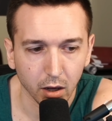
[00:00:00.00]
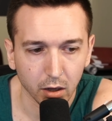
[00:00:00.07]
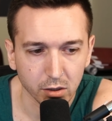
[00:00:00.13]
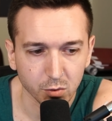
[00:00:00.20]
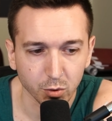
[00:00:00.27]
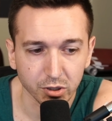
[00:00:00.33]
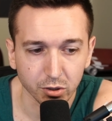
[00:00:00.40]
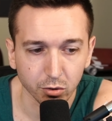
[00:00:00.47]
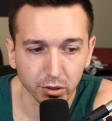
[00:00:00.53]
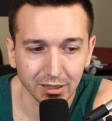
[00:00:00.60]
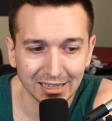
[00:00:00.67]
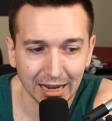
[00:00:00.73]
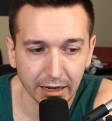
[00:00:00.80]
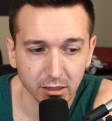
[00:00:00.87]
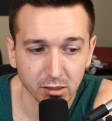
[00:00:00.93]

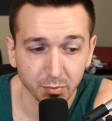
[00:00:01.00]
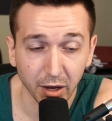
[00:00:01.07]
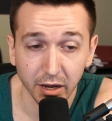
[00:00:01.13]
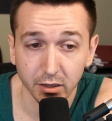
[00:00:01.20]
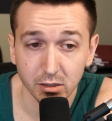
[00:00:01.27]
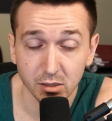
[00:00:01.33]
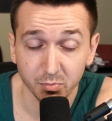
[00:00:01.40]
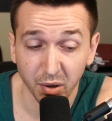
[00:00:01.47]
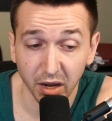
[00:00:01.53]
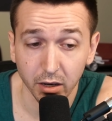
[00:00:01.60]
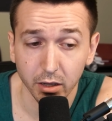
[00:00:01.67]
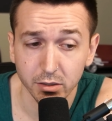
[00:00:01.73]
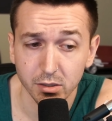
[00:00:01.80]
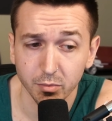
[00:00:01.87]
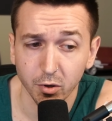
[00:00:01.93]
Switzerland and Spain. Spain
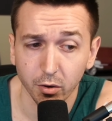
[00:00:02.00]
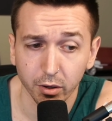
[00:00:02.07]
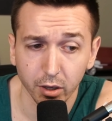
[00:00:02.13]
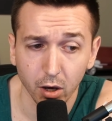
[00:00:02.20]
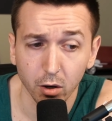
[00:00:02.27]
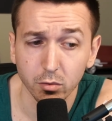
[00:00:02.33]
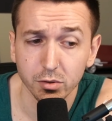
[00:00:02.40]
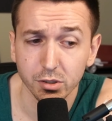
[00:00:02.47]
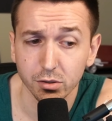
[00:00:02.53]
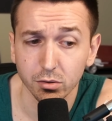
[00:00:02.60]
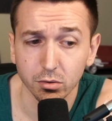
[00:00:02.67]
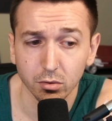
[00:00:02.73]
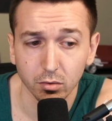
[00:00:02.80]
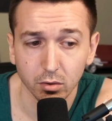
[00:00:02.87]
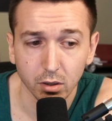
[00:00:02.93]
ends up going
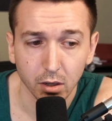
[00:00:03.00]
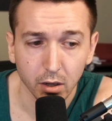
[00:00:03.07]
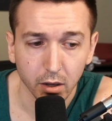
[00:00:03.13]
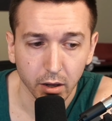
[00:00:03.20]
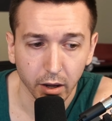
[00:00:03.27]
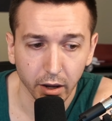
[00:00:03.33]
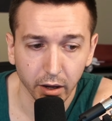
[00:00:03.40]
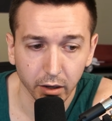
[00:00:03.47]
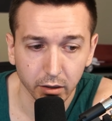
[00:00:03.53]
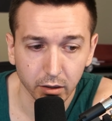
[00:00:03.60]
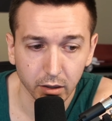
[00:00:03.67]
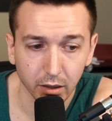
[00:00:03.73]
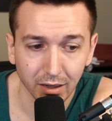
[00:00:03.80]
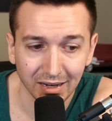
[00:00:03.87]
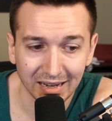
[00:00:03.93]
0-2 and
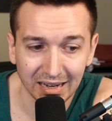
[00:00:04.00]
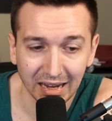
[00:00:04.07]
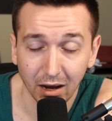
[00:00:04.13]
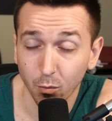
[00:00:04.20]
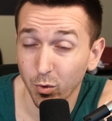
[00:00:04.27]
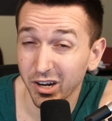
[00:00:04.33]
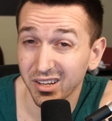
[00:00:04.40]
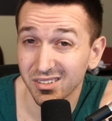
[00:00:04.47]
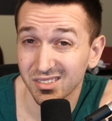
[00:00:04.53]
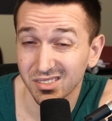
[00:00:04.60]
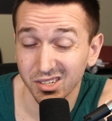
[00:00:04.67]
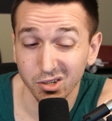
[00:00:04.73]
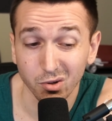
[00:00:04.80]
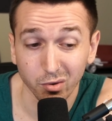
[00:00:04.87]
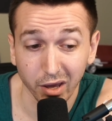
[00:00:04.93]
not winning a
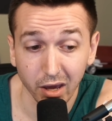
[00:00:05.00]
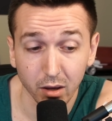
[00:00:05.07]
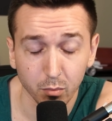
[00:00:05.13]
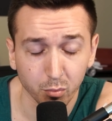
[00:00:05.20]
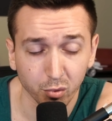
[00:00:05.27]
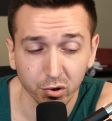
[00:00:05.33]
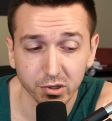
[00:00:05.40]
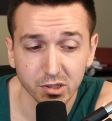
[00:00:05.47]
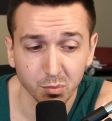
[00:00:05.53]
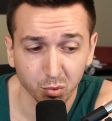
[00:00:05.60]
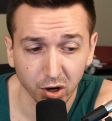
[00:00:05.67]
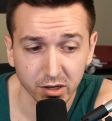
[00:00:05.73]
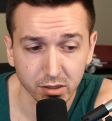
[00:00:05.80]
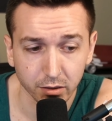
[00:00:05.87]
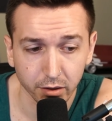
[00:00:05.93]
single game. Pretty
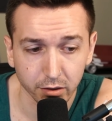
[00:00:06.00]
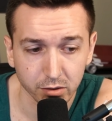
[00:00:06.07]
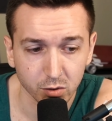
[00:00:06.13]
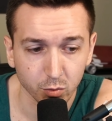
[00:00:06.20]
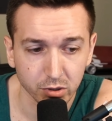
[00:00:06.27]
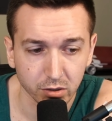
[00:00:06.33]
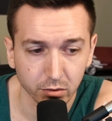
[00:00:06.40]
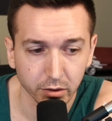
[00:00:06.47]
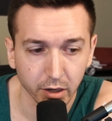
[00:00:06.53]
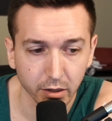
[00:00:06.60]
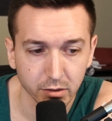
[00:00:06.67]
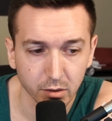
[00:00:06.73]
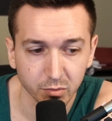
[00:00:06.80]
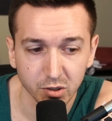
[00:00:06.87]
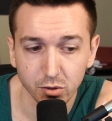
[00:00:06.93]
surprising there. Switzerland
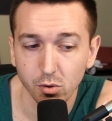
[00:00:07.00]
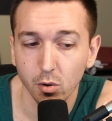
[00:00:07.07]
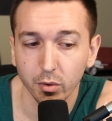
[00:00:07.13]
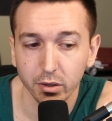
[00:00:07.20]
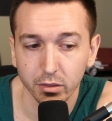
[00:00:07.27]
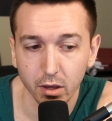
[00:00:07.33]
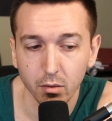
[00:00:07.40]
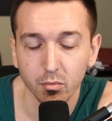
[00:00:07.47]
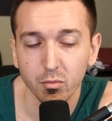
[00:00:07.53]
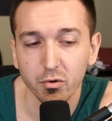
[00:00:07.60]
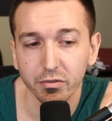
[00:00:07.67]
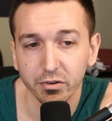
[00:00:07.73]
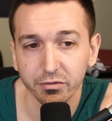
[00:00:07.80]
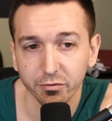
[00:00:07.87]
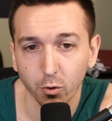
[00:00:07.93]
ends up 2-0ing them
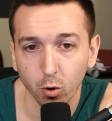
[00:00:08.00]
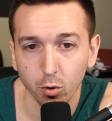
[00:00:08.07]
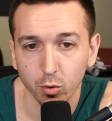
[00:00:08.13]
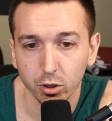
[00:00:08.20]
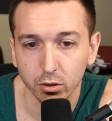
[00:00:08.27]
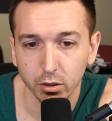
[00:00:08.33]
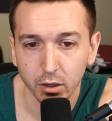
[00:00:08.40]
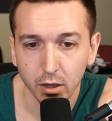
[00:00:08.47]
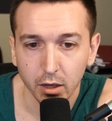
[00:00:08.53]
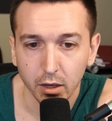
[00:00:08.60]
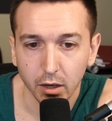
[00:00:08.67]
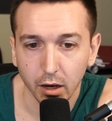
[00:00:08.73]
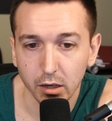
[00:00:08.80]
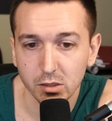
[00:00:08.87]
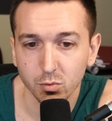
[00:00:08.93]
moving forward.
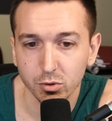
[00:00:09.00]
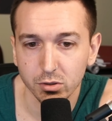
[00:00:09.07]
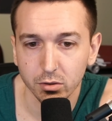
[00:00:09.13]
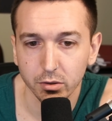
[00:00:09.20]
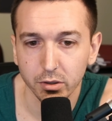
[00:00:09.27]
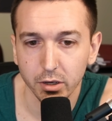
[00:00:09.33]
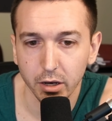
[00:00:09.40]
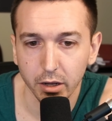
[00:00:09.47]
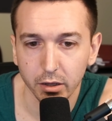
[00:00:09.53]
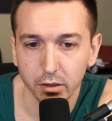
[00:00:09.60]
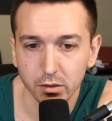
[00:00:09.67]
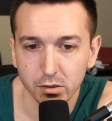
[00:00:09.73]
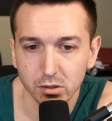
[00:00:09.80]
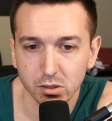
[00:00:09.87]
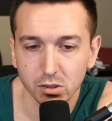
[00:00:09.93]
Switzerland
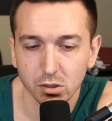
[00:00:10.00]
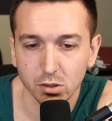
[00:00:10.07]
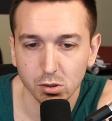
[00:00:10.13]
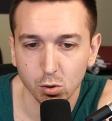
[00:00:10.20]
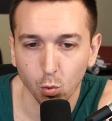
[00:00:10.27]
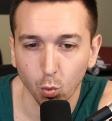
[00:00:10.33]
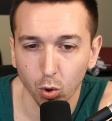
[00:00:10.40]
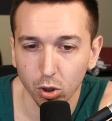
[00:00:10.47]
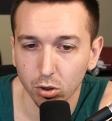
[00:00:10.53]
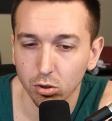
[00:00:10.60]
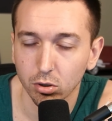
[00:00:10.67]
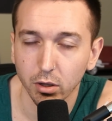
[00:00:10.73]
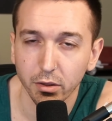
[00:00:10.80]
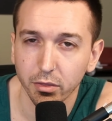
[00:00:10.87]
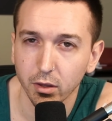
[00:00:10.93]
is
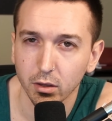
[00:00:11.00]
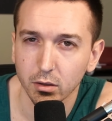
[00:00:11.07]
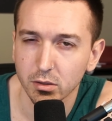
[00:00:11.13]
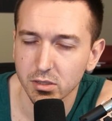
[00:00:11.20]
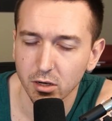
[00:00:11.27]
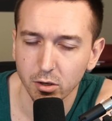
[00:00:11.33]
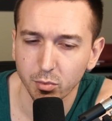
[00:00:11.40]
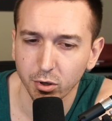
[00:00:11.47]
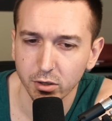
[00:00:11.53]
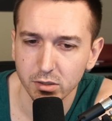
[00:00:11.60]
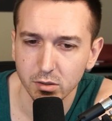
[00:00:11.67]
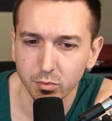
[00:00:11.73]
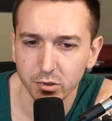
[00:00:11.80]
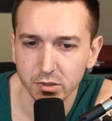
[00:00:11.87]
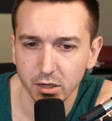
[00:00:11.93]
Squirrel, I think is how you pronounce
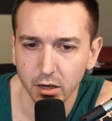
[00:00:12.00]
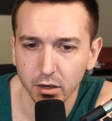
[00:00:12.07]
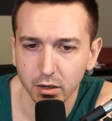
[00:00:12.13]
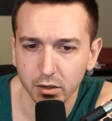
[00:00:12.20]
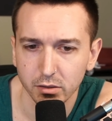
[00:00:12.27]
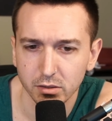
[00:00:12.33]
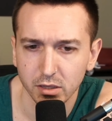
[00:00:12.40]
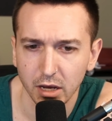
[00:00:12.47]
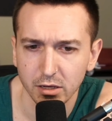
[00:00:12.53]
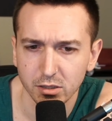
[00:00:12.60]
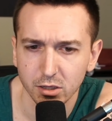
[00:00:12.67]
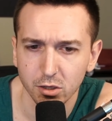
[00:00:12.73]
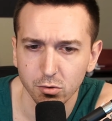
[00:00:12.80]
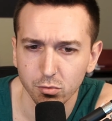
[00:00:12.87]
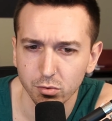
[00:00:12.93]
it, but it's
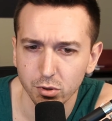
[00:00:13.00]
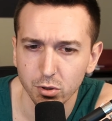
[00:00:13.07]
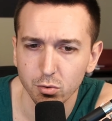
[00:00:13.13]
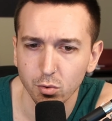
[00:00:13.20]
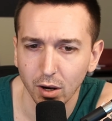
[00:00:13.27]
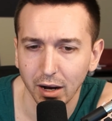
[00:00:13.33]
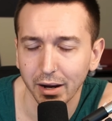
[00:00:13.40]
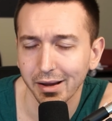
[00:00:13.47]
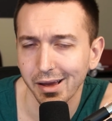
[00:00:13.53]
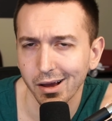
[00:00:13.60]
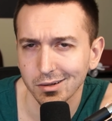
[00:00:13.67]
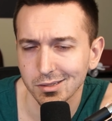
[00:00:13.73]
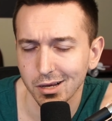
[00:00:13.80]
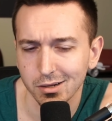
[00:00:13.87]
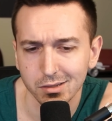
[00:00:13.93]

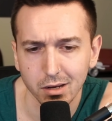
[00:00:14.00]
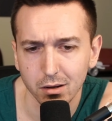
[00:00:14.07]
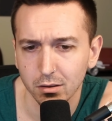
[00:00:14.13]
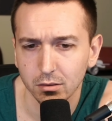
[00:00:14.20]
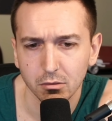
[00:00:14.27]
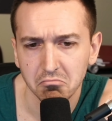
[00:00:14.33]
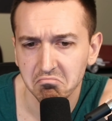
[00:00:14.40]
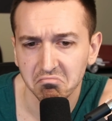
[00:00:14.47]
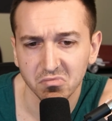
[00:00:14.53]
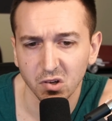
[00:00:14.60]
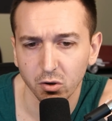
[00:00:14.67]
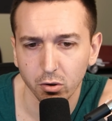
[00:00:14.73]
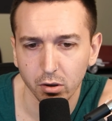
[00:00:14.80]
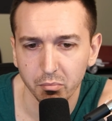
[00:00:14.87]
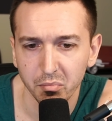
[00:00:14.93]
Squixxl.
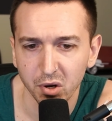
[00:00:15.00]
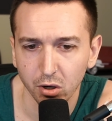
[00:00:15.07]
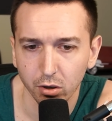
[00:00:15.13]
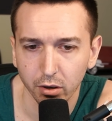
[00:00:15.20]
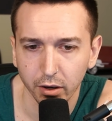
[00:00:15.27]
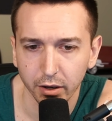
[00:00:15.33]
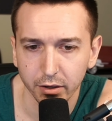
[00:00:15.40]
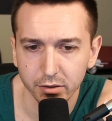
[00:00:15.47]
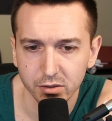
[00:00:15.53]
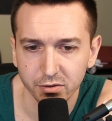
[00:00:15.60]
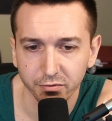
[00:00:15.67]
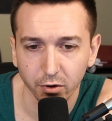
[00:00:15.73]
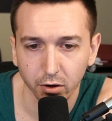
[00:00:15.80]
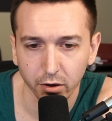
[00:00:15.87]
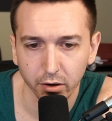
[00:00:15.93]
Don't know it. Mirror and
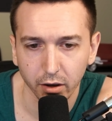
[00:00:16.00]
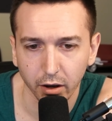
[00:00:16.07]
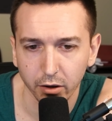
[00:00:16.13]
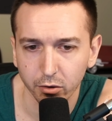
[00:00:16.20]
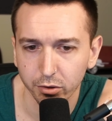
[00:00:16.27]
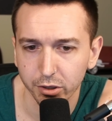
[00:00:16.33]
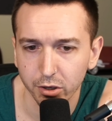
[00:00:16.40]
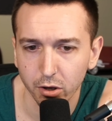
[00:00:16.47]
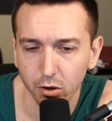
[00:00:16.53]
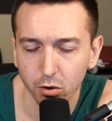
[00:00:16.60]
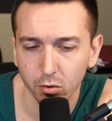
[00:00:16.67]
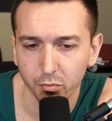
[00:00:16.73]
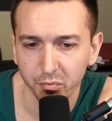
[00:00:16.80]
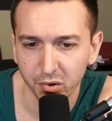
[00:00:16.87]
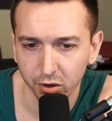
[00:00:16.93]
Zafari. I only
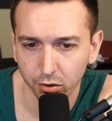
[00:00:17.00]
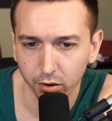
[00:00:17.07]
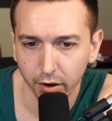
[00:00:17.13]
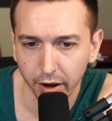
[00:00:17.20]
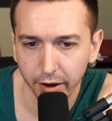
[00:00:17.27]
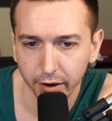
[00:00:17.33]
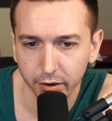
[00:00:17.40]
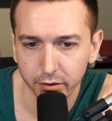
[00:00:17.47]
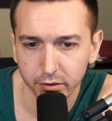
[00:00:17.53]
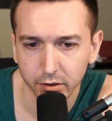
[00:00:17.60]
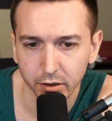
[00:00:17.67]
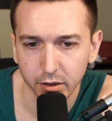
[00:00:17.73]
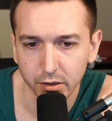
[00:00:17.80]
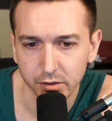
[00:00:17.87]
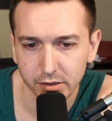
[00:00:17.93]
know Mirror and
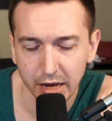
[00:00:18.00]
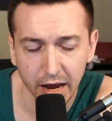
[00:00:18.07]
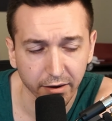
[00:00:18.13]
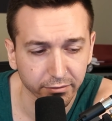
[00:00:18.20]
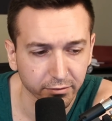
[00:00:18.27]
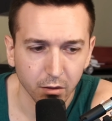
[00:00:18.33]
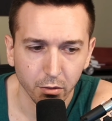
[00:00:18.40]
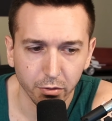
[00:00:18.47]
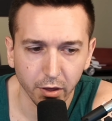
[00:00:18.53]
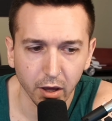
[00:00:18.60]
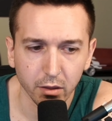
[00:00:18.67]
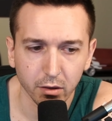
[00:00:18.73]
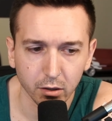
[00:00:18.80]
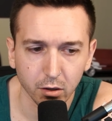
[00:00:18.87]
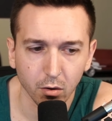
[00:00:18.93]
Zaf.
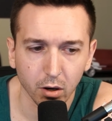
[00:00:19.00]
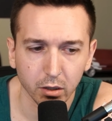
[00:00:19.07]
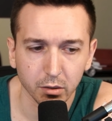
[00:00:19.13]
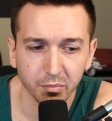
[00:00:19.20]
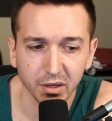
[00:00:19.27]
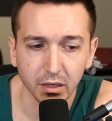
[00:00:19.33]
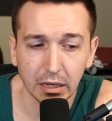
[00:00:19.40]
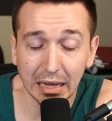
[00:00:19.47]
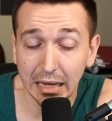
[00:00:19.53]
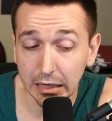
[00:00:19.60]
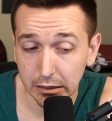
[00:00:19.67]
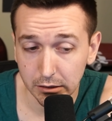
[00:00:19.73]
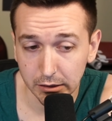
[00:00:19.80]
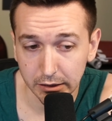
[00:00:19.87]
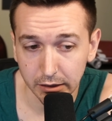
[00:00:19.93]
They then go on to beat
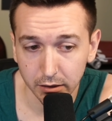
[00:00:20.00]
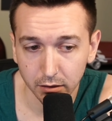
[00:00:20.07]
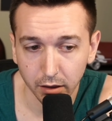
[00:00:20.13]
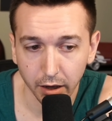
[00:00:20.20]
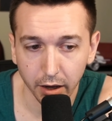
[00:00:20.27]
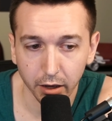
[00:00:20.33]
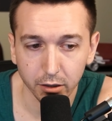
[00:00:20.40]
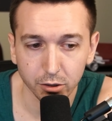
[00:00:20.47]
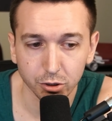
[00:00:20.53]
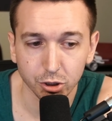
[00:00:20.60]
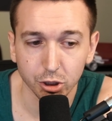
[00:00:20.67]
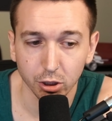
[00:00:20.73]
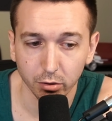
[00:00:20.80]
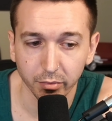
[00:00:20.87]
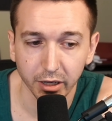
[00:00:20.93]
Italy, and
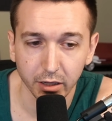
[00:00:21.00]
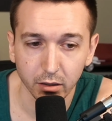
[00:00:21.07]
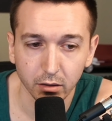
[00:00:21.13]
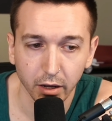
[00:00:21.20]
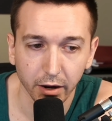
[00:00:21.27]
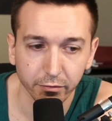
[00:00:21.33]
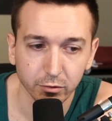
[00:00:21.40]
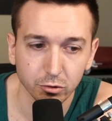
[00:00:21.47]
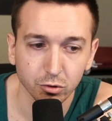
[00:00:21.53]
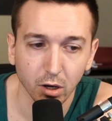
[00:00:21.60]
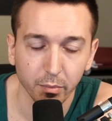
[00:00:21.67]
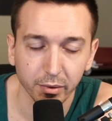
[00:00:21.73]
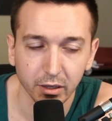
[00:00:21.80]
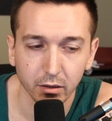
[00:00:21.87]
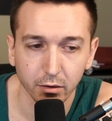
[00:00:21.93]
Germany, after
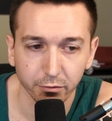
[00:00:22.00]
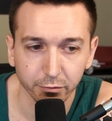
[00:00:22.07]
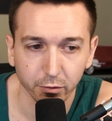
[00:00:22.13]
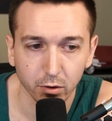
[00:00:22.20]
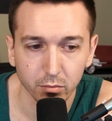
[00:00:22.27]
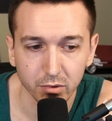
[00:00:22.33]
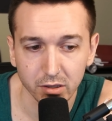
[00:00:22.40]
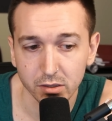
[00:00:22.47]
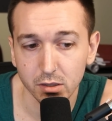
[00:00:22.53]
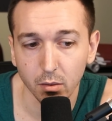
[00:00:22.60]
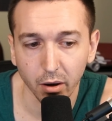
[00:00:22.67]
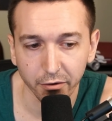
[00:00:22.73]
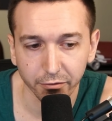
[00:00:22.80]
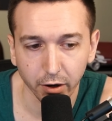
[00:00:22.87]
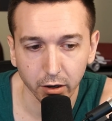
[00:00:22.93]
dropping from the
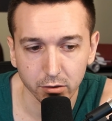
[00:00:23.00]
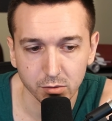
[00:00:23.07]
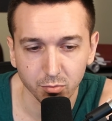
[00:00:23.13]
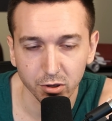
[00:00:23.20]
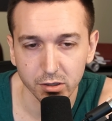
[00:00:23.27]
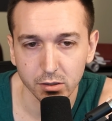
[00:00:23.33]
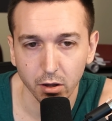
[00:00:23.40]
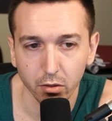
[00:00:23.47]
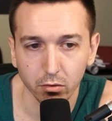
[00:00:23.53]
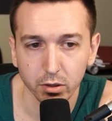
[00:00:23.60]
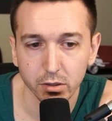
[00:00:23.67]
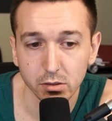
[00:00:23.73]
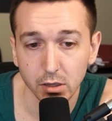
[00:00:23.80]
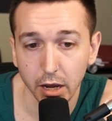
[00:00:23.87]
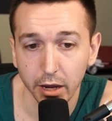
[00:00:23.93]
semifinals, plays
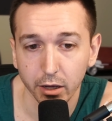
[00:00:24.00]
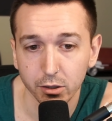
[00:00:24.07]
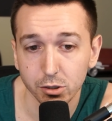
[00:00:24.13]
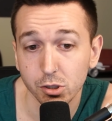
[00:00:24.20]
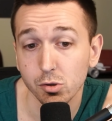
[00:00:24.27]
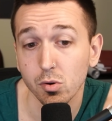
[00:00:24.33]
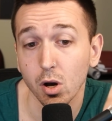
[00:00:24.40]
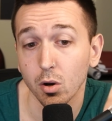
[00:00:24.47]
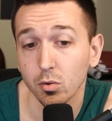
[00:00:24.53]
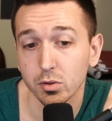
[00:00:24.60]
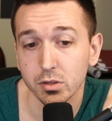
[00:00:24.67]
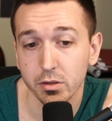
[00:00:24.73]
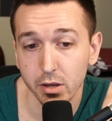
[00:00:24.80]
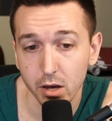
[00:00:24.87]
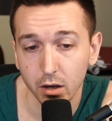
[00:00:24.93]
Netherlands and
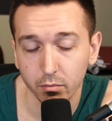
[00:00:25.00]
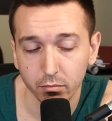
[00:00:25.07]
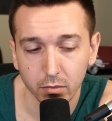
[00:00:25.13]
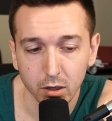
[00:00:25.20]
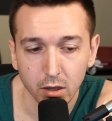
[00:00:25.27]
2-0s them.